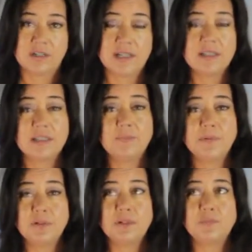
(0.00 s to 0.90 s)
It's to
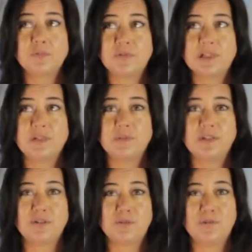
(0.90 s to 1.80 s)
build a bridge
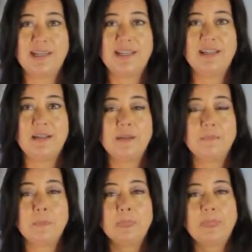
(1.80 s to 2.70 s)
between
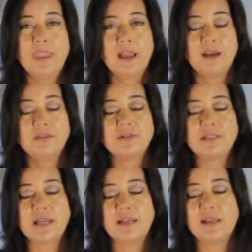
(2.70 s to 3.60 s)
the other
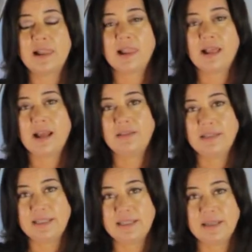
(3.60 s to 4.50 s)
side and
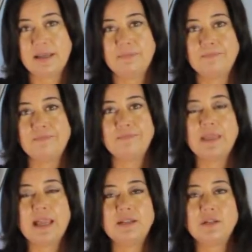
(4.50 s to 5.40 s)
this side,
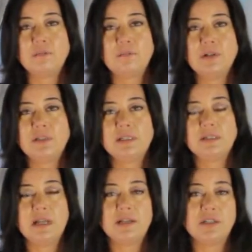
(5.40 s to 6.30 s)
and to build it
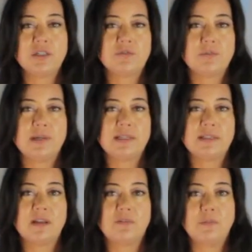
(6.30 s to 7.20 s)
not just for
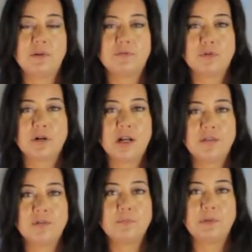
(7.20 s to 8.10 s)
myself but for
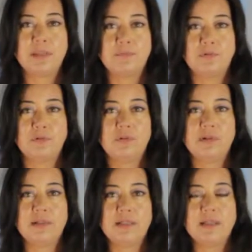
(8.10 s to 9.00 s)
other people,
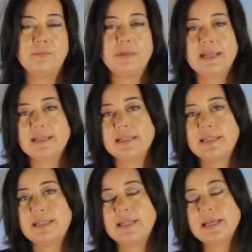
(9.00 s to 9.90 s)
because the
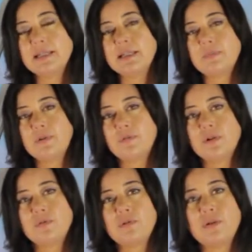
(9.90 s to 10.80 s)
next step in
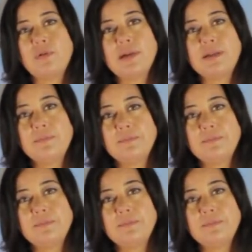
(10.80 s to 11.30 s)
where we're going